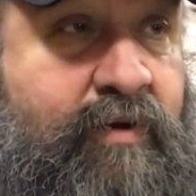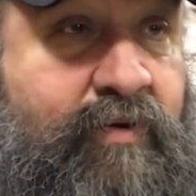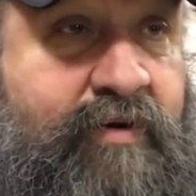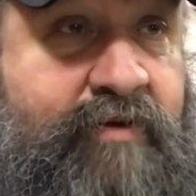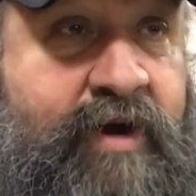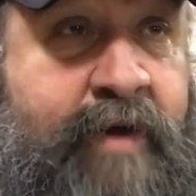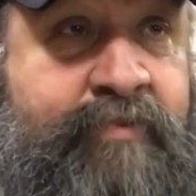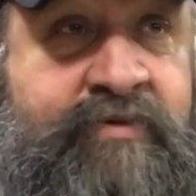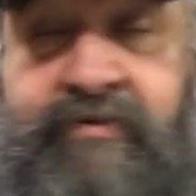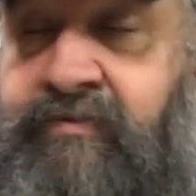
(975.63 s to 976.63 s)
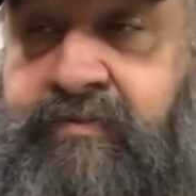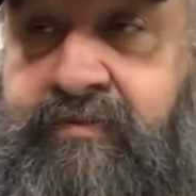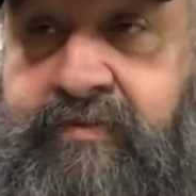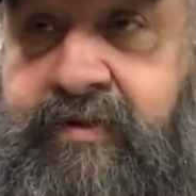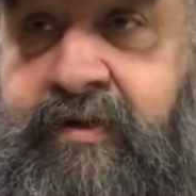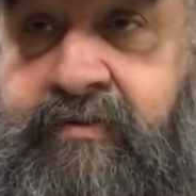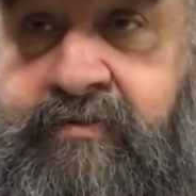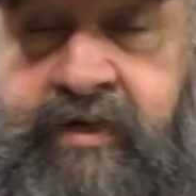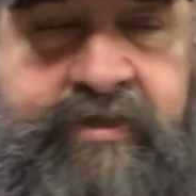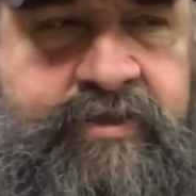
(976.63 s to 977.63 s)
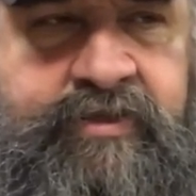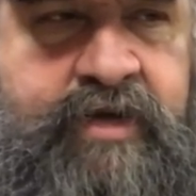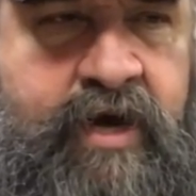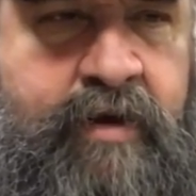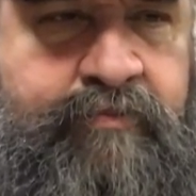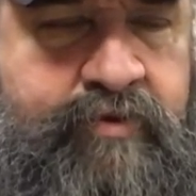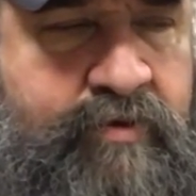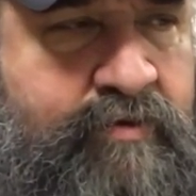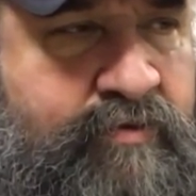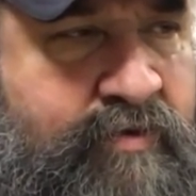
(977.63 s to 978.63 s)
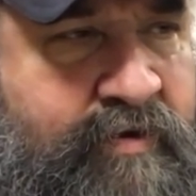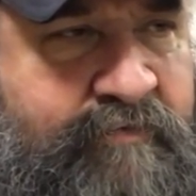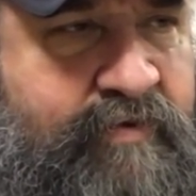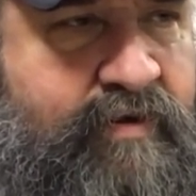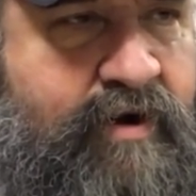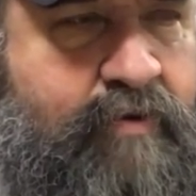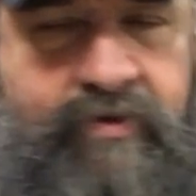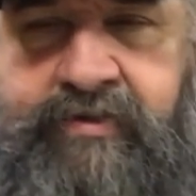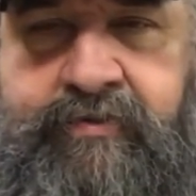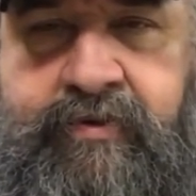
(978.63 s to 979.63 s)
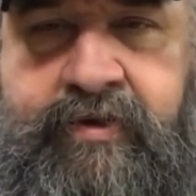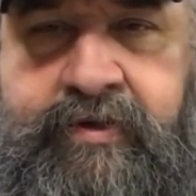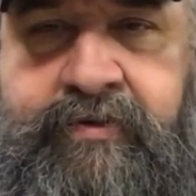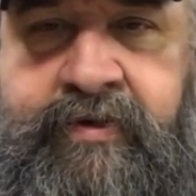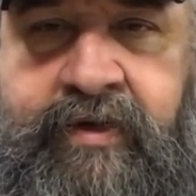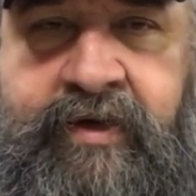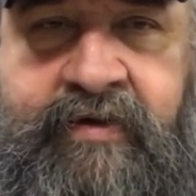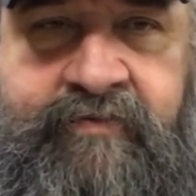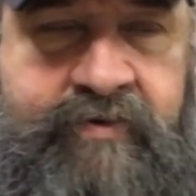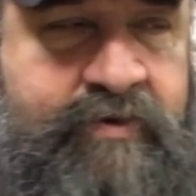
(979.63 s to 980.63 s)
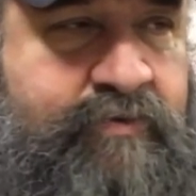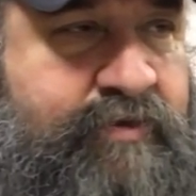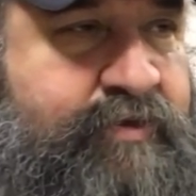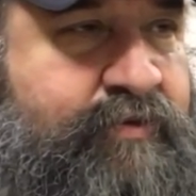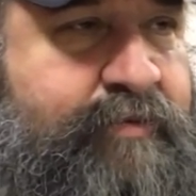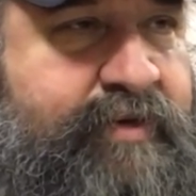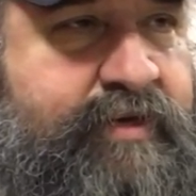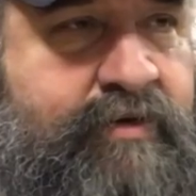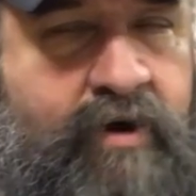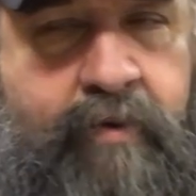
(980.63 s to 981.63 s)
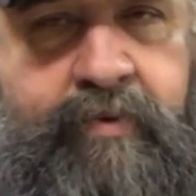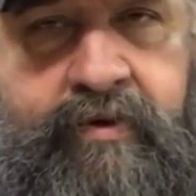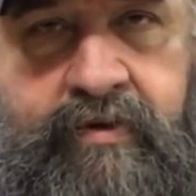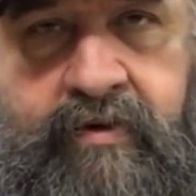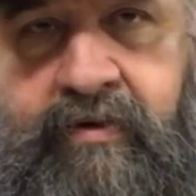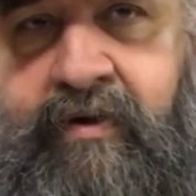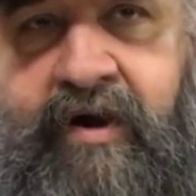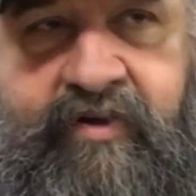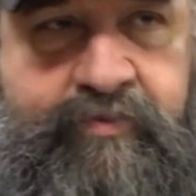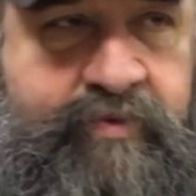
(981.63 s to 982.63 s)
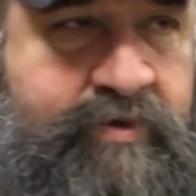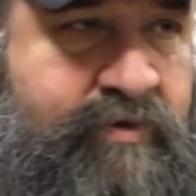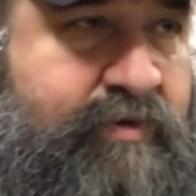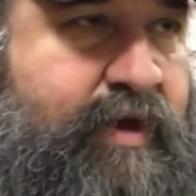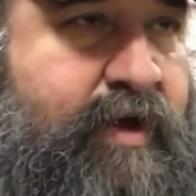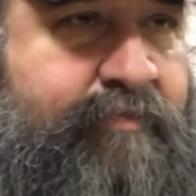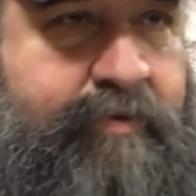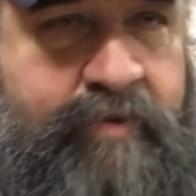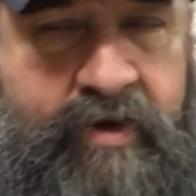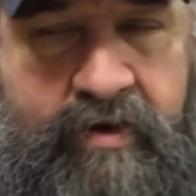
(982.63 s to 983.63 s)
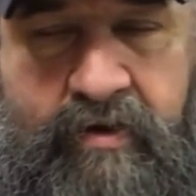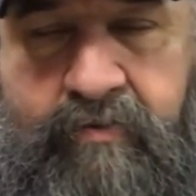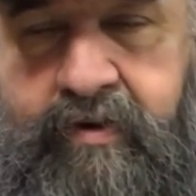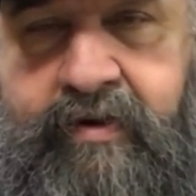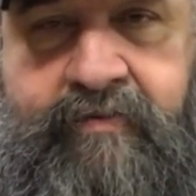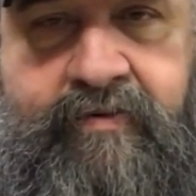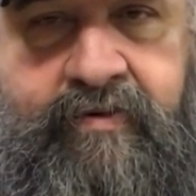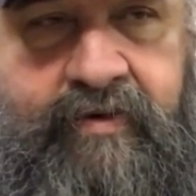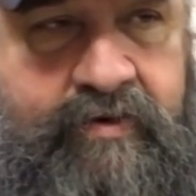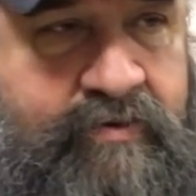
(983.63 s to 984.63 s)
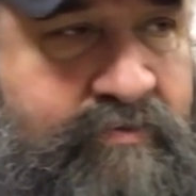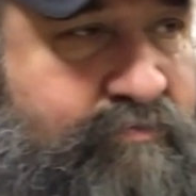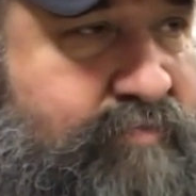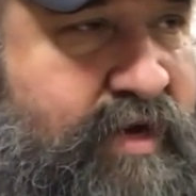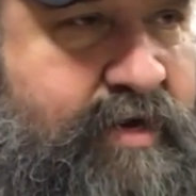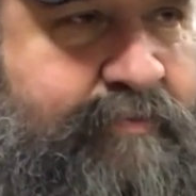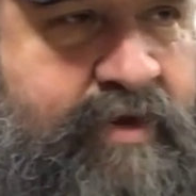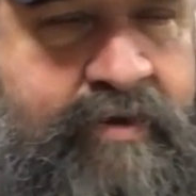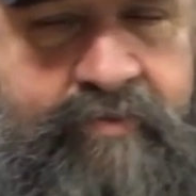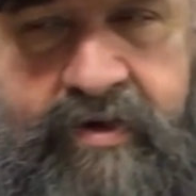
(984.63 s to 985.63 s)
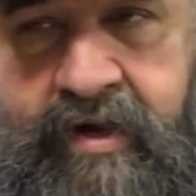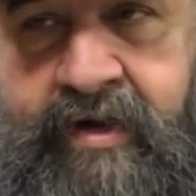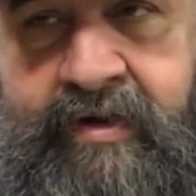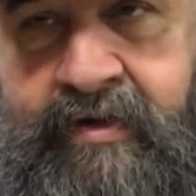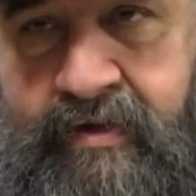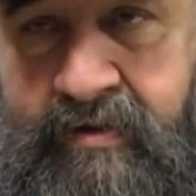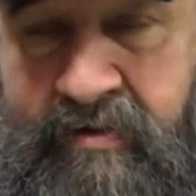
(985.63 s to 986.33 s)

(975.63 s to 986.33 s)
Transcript: whatever happens you know, changing jobs, you know, trying to figure out what you want to do in life, you know, whether you want to be a carpenter or a craftsman, a cabinet maker, or whatever, you know, body man, mechanic.